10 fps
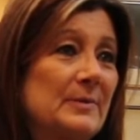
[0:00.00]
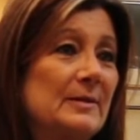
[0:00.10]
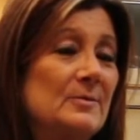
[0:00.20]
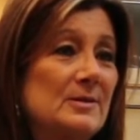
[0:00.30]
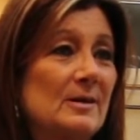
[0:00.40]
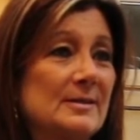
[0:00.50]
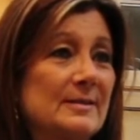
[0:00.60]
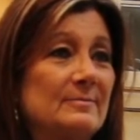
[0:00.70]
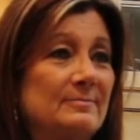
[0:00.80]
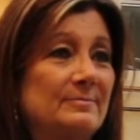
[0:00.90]
It was
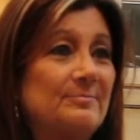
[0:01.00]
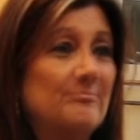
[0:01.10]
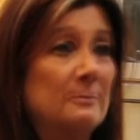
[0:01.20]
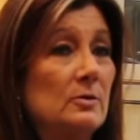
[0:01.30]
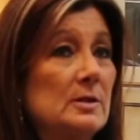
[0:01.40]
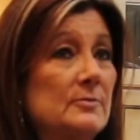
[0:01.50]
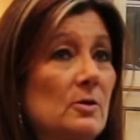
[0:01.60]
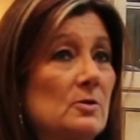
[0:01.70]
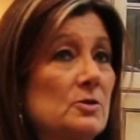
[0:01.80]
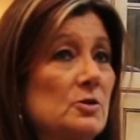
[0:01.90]
awesome. For as
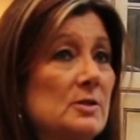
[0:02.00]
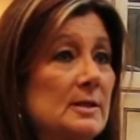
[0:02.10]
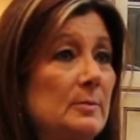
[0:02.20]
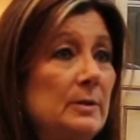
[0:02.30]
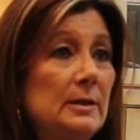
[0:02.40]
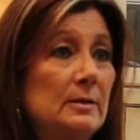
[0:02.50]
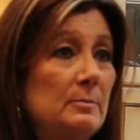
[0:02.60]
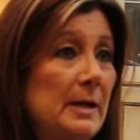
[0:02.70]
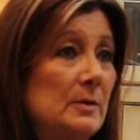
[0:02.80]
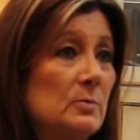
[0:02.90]
far as your sleeping, the
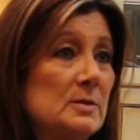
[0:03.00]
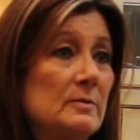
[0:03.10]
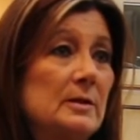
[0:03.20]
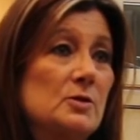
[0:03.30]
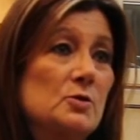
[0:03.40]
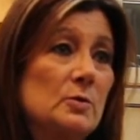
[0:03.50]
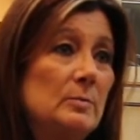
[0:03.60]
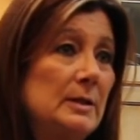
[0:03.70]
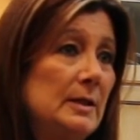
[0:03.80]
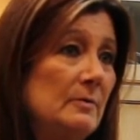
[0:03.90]
bed was
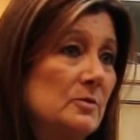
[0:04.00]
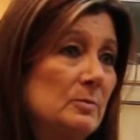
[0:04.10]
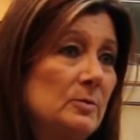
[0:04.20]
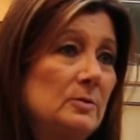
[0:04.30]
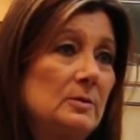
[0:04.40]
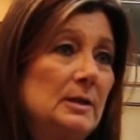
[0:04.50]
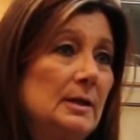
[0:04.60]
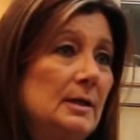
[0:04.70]
extremely comfortable.